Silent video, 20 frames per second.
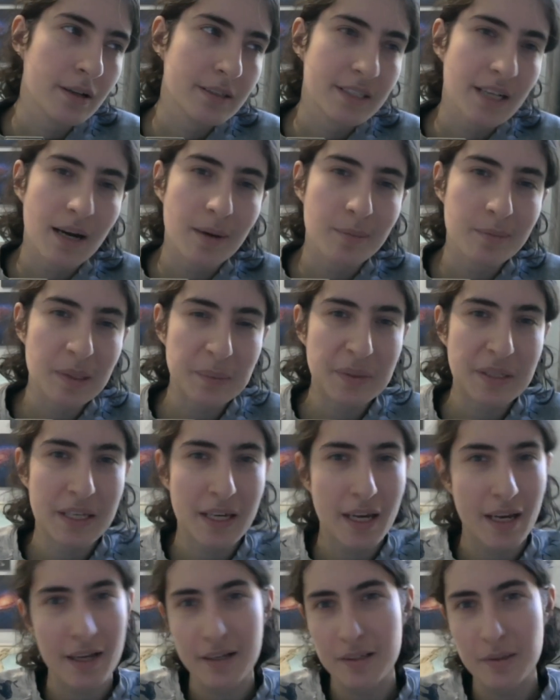Tomlib
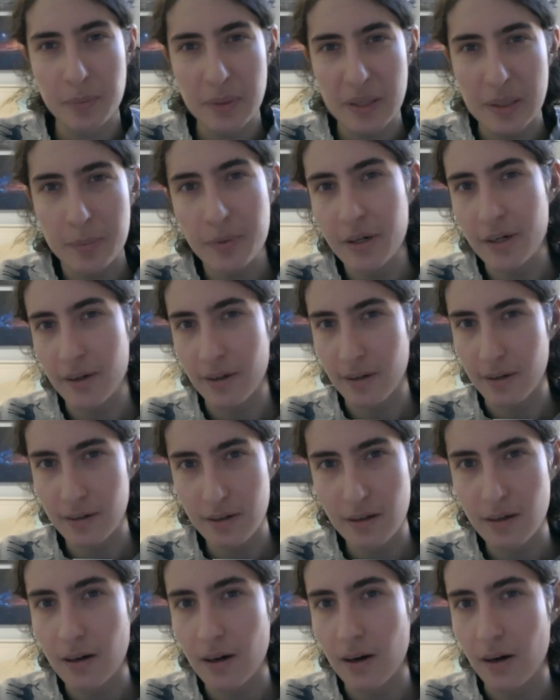can't be put
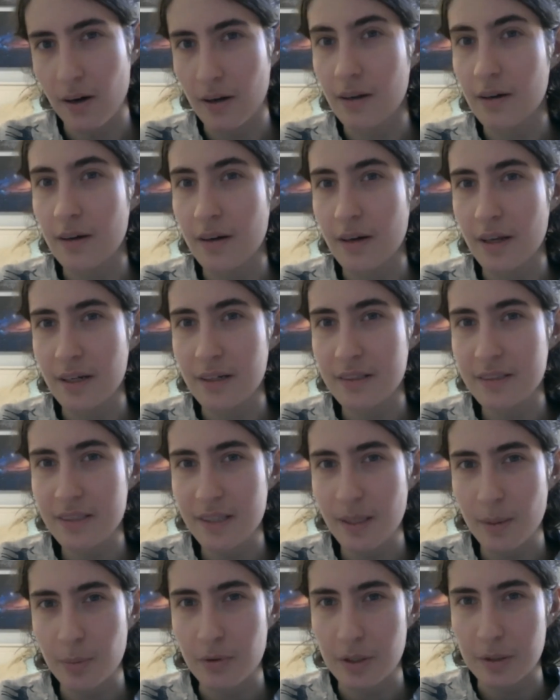on in a
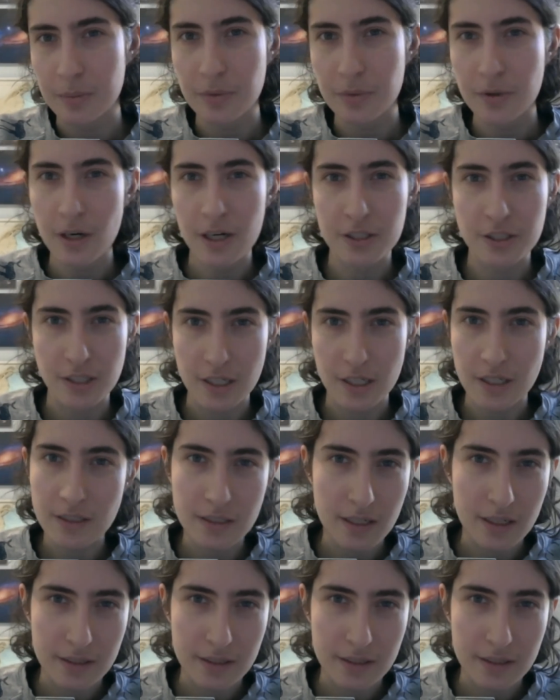separate project